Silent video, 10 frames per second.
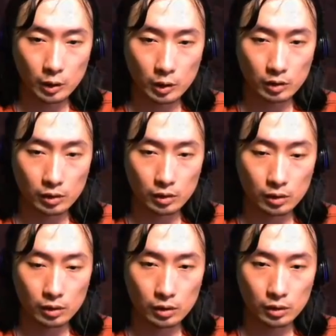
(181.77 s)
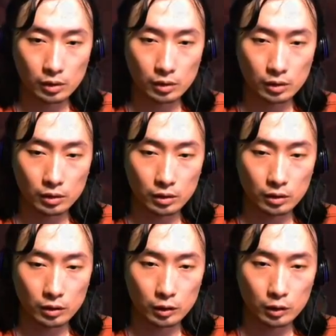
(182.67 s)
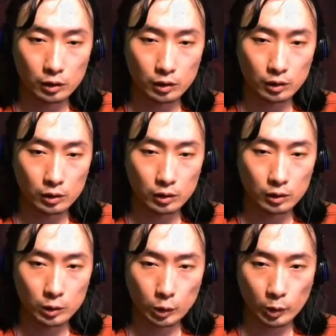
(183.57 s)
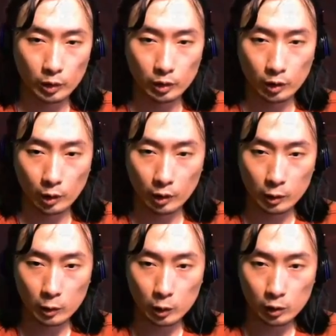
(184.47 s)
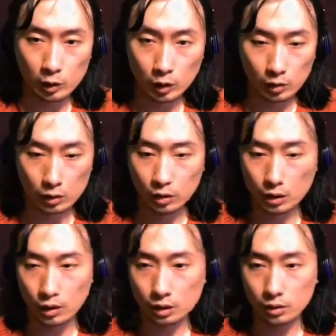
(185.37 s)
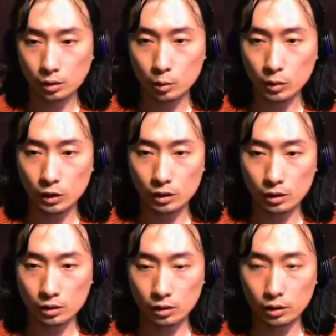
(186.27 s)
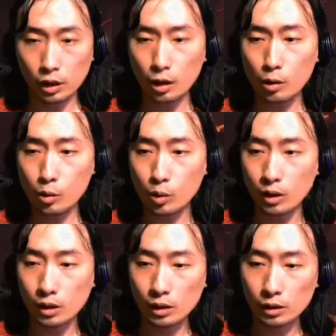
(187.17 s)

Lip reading: reduction on your plate pieces, and on your boots, either run mana reduction or